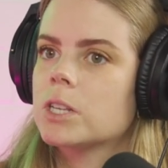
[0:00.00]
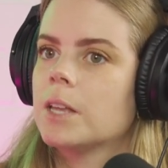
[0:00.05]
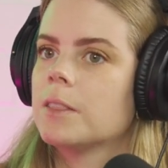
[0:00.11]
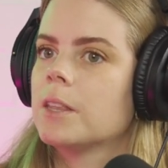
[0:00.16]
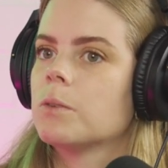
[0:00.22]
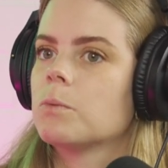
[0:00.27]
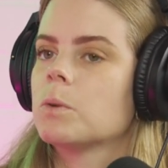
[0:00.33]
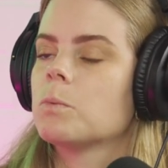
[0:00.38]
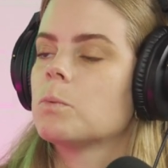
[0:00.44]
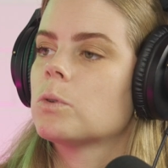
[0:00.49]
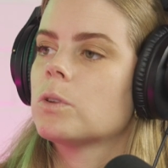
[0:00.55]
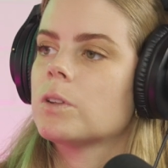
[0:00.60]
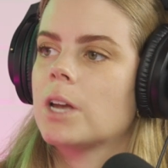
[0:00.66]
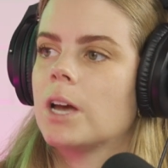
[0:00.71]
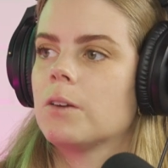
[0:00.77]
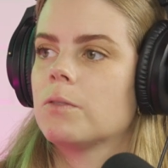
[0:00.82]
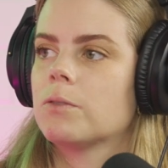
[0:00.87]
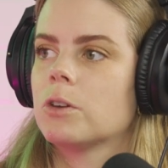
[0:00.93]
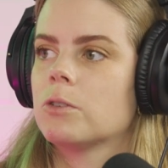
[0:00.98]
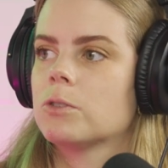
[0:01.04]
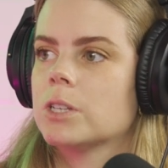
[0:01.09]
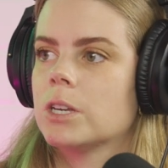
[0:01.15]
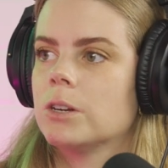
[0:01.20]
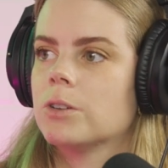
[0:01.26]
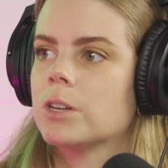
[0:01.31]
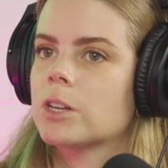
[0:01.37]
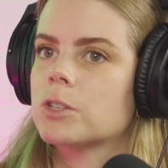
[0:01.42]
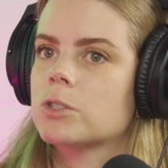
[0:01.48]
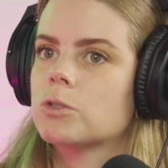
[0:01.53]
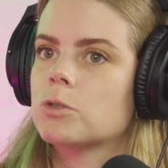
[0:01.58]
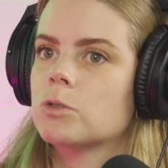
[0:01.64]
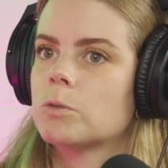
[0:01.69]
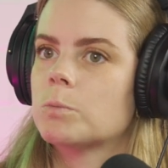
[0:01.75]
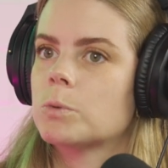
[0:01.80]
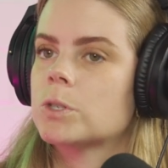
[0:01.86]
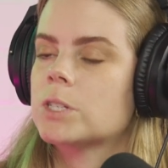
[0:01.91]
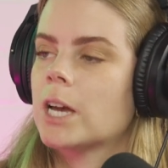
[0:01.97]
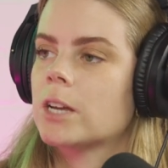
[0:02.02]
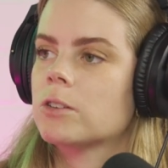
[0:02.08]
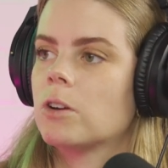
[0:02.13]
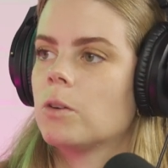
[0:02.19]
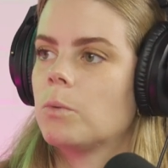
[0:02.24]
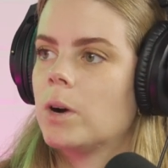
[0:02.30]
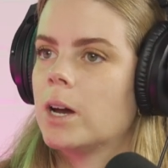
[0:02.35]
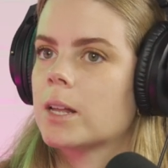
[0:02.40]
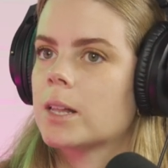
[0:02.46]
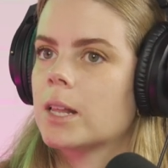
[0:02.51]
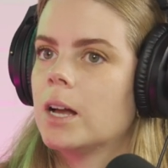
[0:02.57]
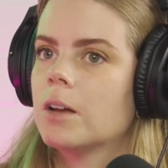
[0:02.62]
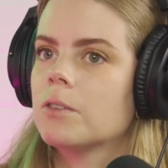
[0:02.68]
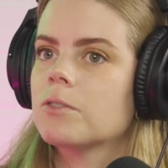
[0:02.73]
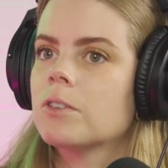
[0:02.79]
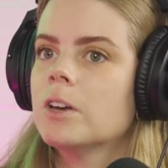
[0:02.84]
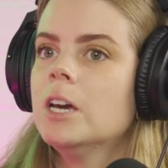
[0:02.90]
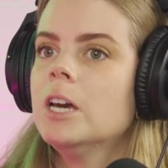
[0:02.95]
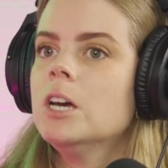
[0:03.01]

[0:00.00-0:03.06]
And then we wouldn't have those areas to protect our wildlife.